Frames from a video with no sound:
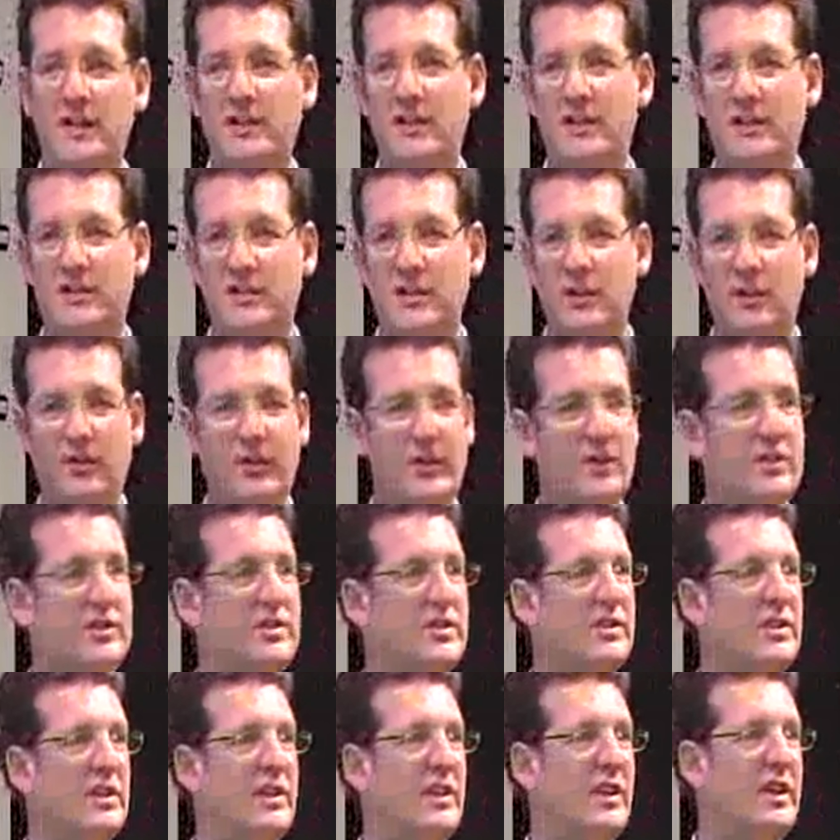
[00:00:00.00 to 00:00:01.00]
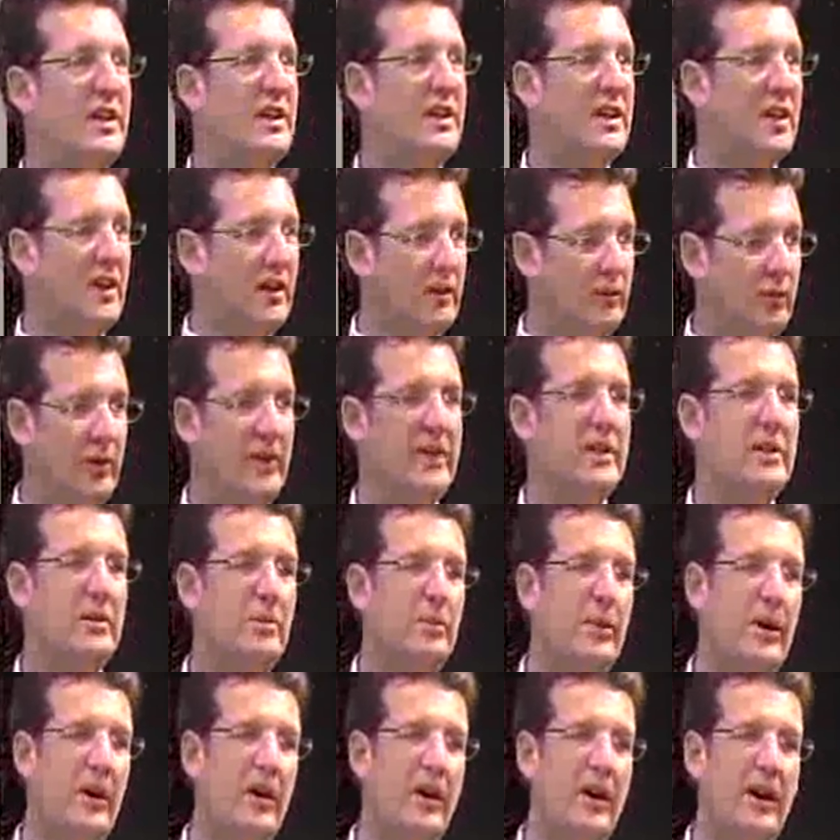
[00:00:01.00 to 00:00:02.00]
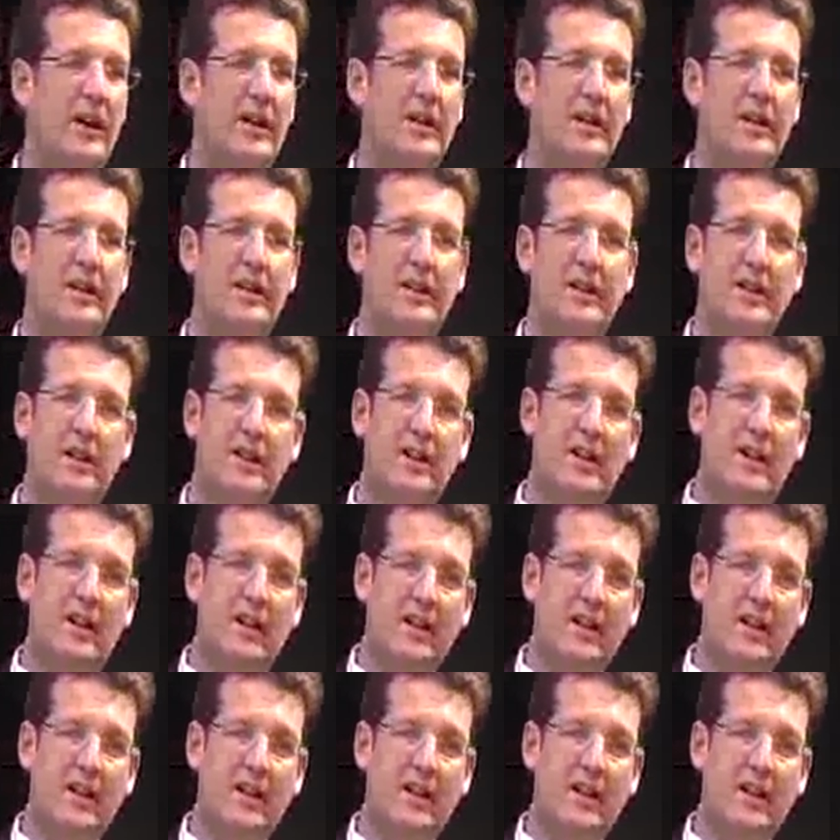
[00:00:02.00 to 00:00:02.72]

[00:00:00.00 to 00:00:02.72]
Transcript: change it yourself in C, recompile